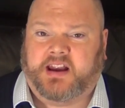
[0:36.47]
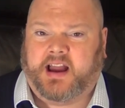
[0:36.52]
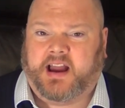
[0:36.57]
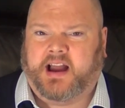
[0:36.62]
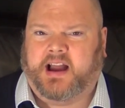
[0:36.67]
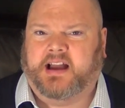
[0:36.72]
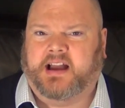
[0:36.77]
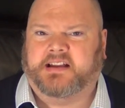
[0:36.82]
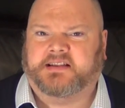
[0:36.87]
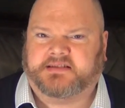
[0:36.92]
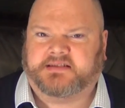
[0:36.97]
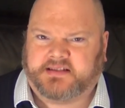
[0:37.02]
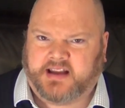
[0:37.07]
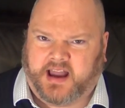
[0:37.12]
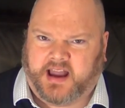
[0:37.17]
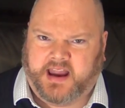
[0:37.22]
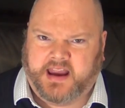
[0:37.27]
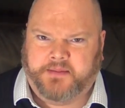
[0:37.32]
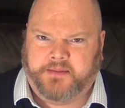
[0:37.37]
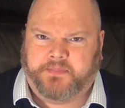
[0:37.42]
has
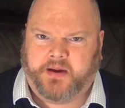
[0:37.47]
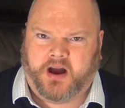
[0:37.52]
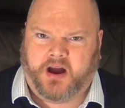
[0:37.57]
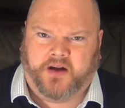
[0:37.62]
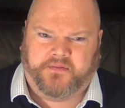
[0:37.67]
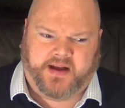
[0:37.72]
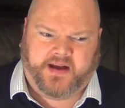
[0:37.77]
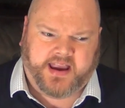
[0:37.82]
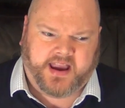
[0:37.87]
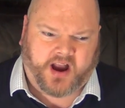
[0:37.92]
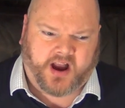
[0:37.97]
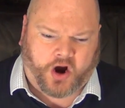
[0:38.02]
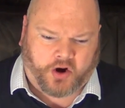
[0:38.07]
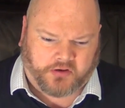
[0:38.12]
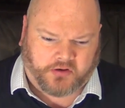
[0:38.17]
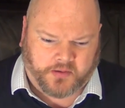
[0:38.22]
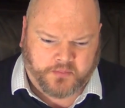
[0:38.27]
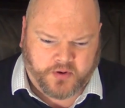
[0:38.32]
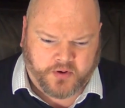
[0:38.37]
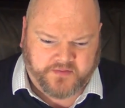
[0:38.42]
a bit of a
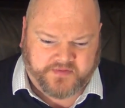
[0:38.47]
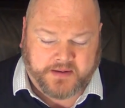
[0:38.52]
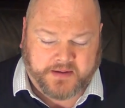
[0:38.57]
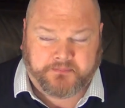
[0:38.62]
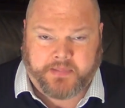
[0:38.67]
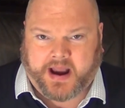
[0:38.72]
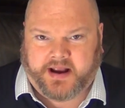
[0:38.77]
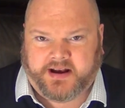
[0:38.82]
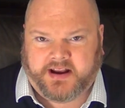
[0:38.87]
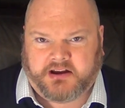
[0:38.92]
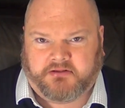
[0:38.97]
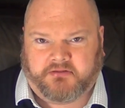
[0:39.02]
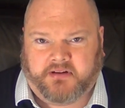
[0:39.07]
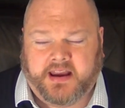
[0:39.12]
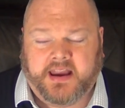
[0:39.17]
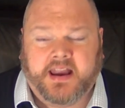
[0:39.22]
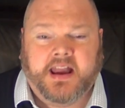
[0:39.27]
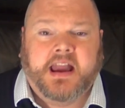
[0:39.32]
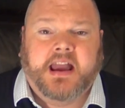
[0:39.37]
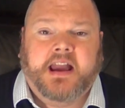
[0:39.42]
horror movie
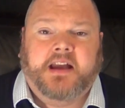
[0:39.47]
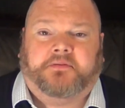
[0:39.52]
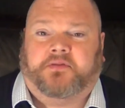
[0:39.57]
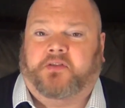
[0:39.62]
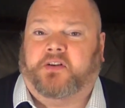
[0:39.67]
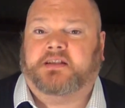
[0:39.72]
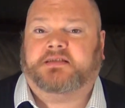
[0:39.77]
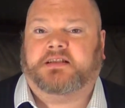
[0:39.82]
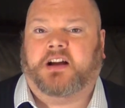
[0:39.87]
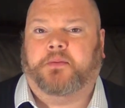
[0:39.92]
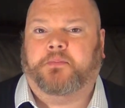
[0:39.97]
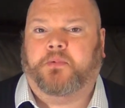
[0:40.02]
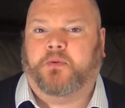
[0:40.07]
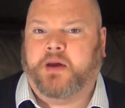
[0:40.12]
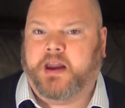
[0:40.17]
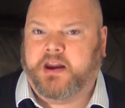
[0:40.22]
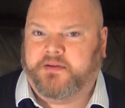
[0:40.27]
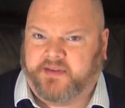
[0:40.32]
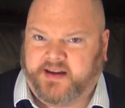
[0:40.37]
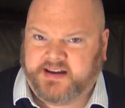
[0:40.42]
pedigree. For example,
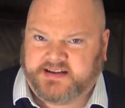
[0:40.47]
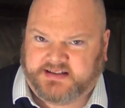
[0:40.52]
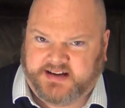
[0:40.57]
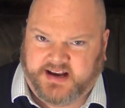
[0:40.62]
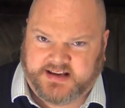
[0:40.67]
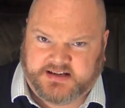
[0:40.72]
he recently